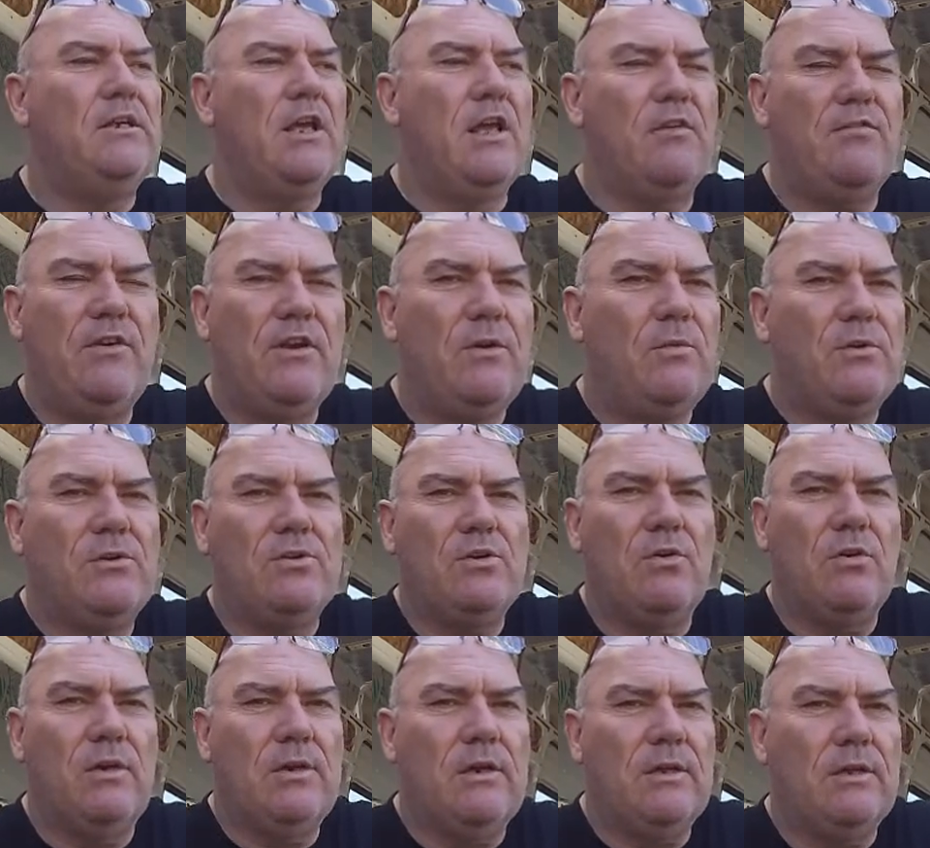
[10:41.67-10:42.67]
if anyone's
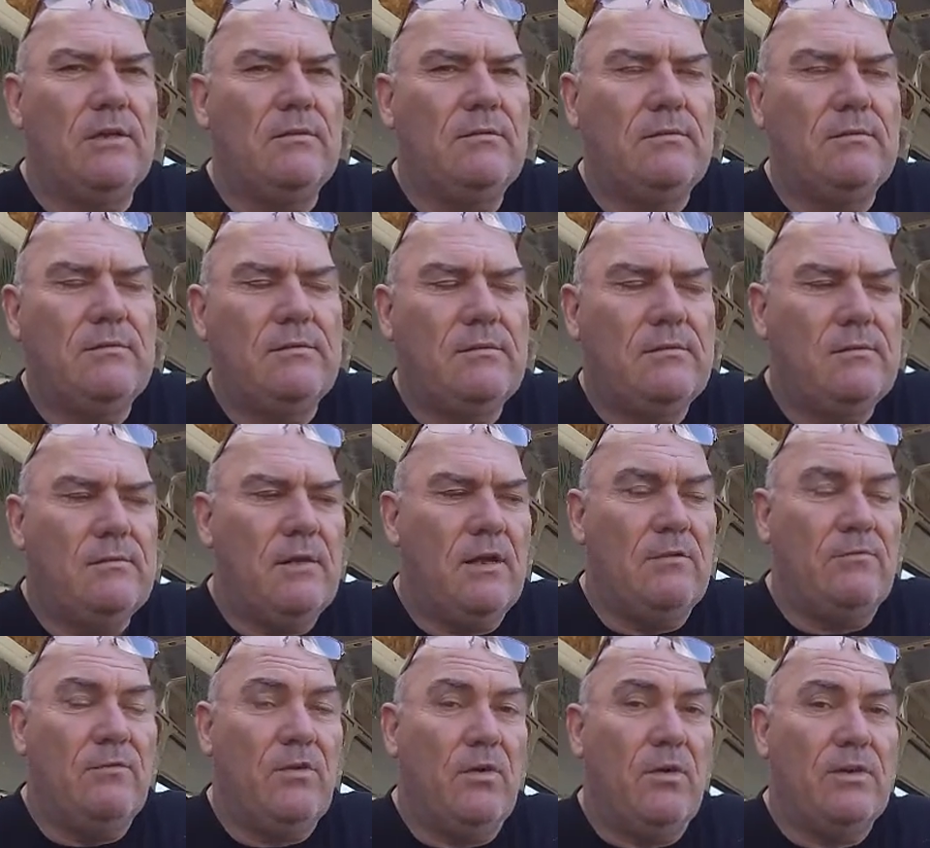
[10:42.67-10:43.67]
got any
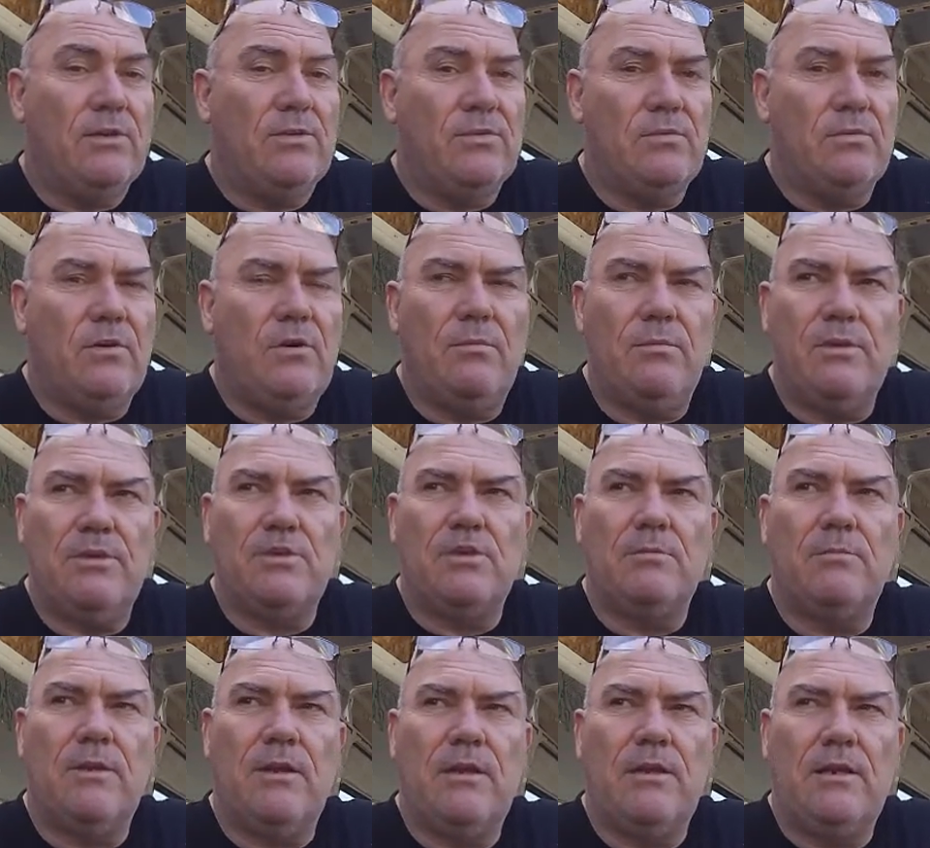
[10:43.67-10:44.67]
advice or comments
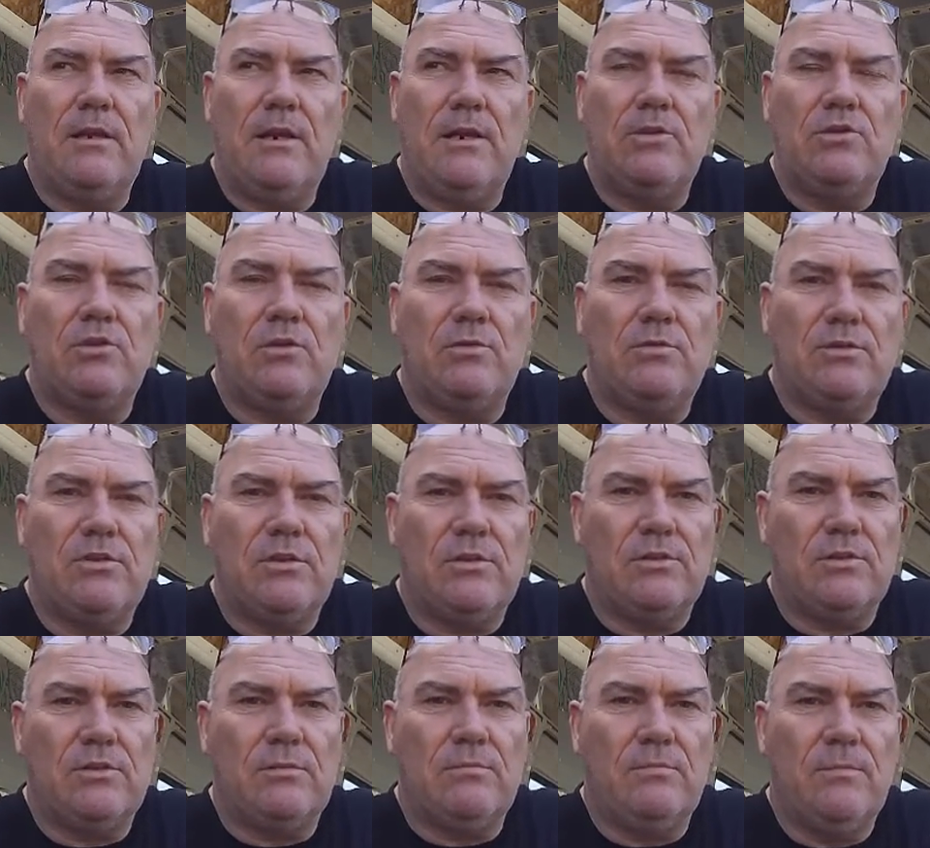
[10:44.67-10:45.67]
about the electrical
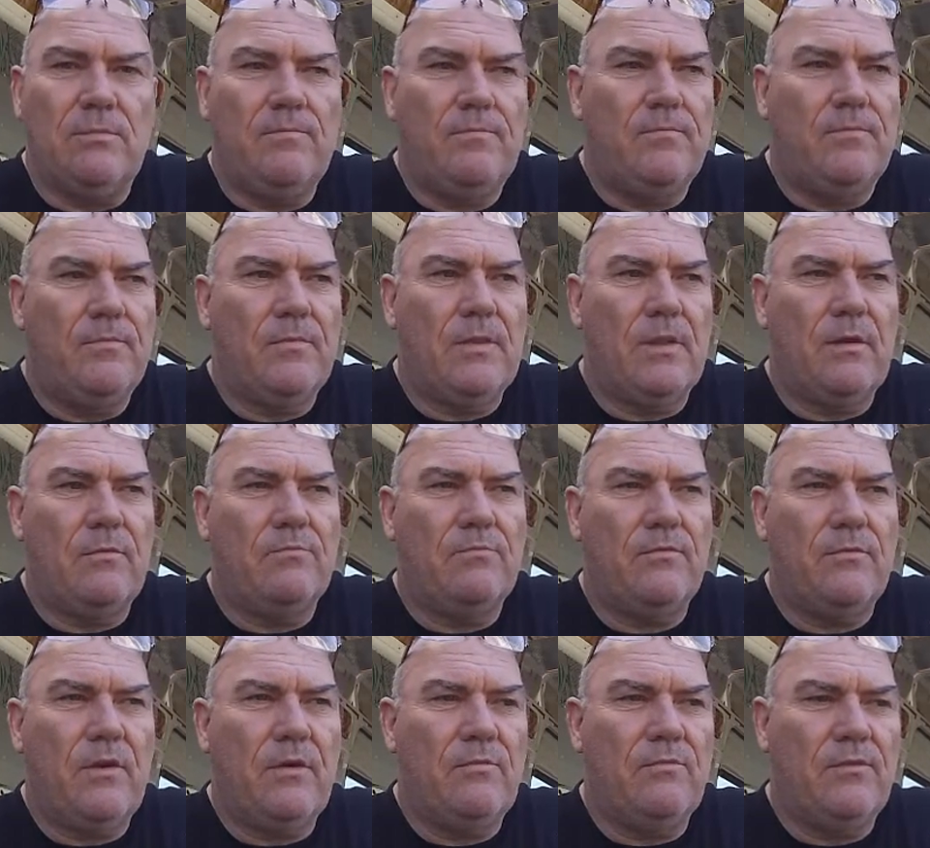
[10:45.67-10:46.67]
system,
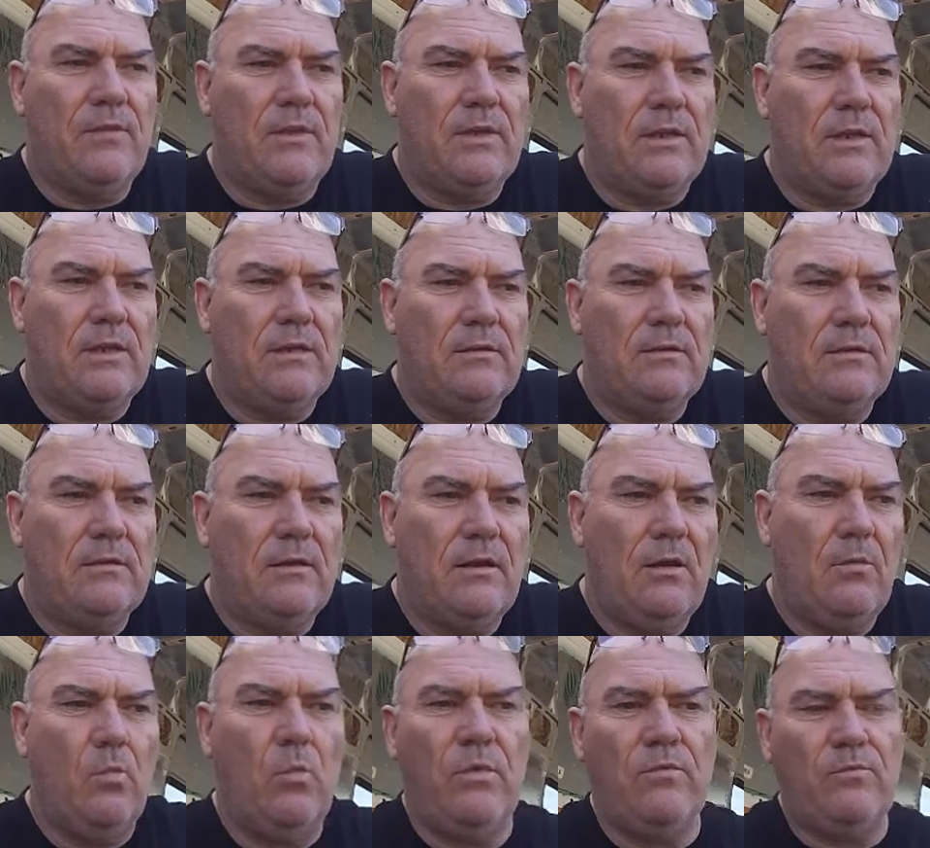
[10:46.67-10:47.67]
I'm thinking
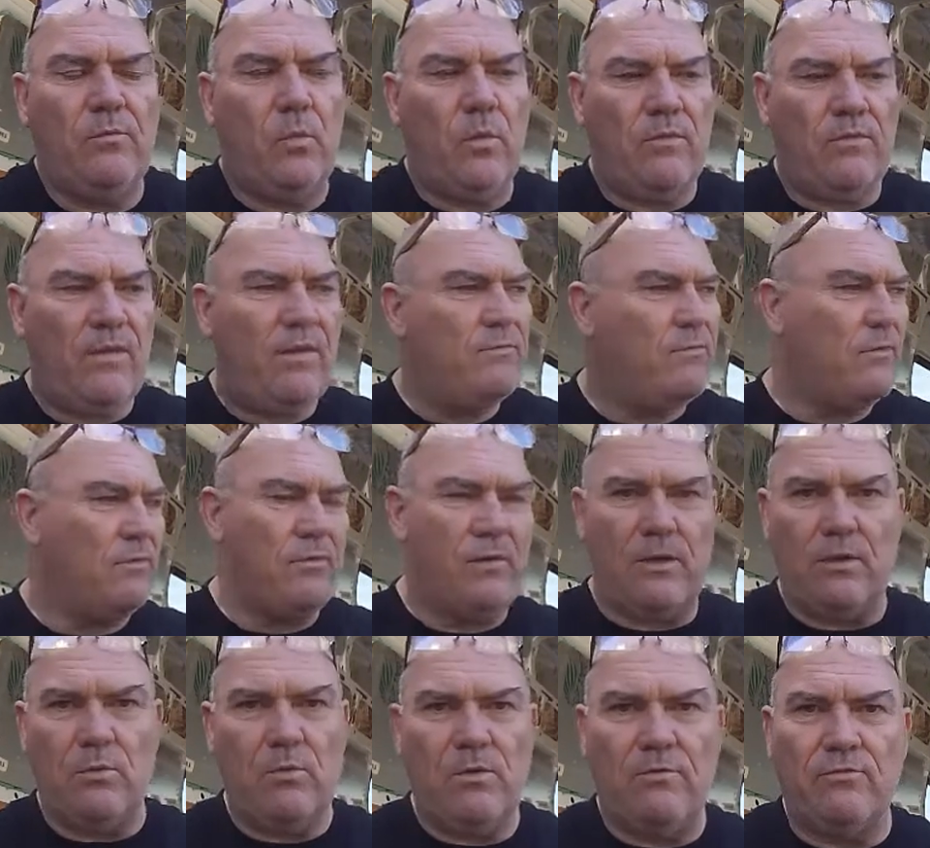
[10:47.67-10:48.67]
with
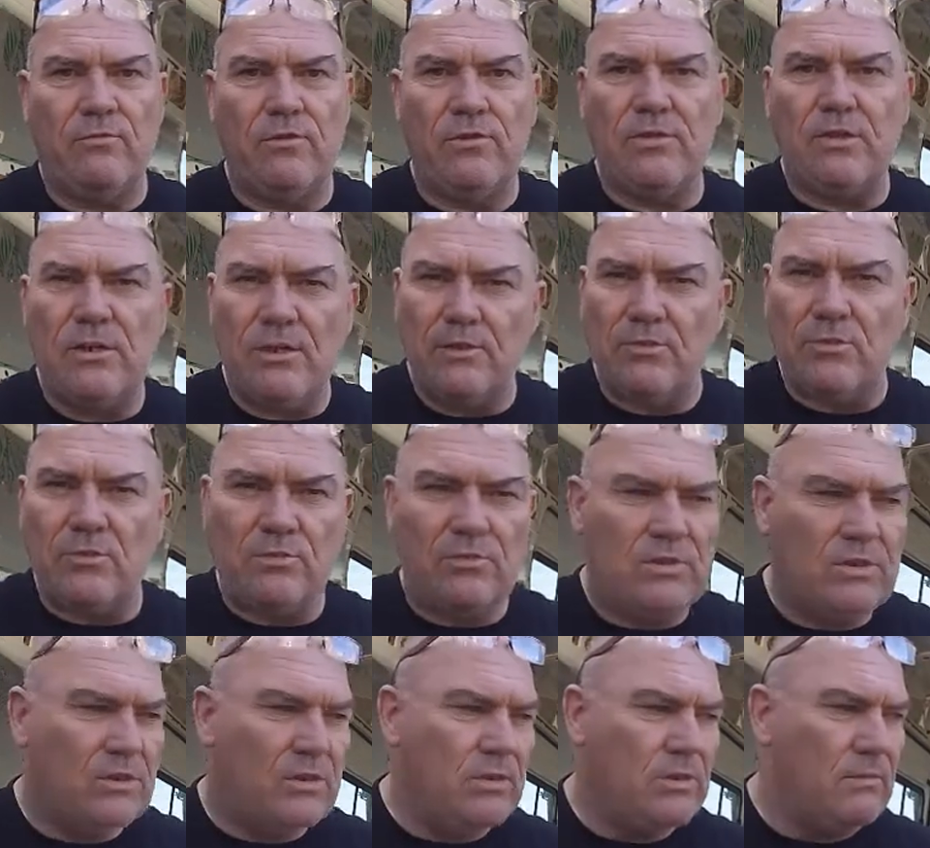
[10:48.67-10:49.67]
everything, whether it's electrical
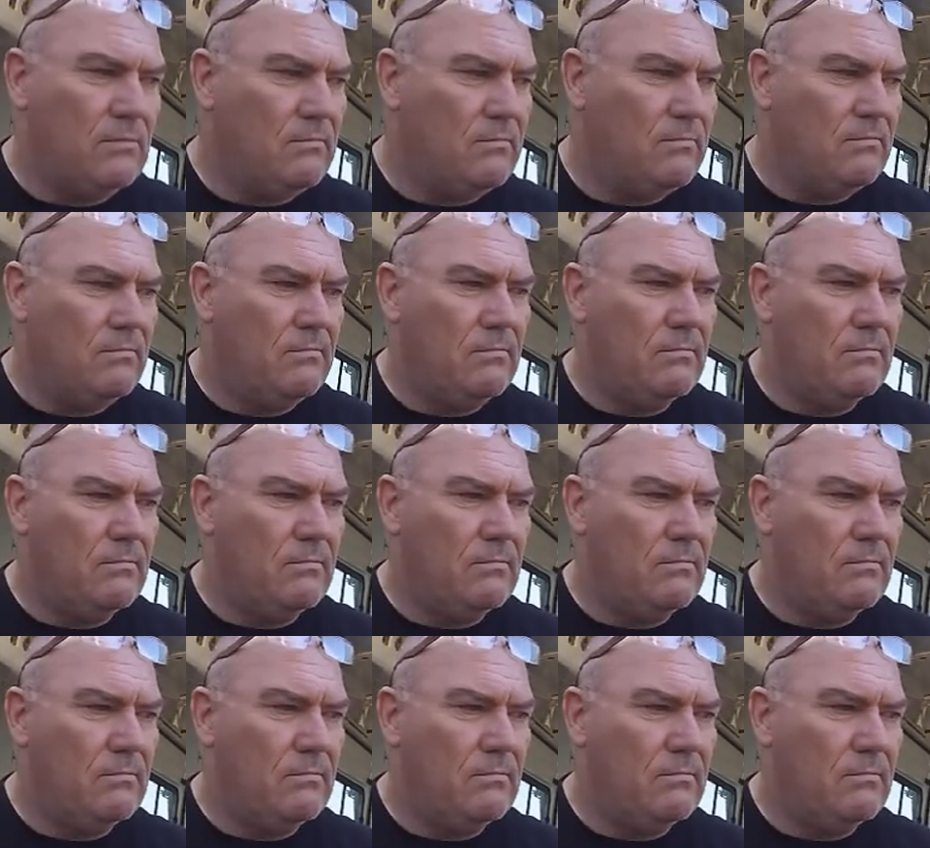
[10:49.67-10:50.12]
system,